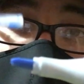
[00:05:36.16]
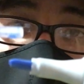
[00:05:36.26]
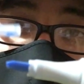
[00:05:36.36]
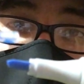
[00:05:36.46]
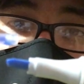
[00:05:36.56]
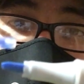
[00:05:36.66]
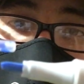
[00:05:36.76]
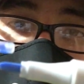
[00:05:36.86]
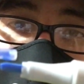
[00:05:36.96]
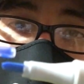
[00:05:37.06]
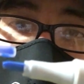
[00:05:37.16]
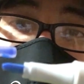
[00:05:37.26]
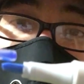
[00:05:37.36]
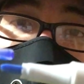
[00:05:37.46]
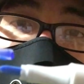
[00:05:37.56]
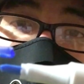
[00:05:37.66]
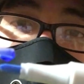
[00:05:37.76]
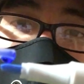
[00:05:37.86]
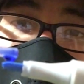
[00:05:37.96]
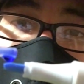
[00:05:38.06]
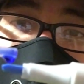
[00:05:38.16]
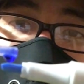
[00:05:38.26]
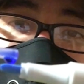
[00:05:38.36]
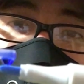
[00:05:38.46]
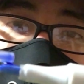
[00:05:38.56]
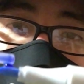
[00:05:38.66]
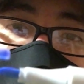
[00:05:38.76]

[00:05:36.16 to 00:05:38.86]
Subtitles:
the cotton absorbs the ink,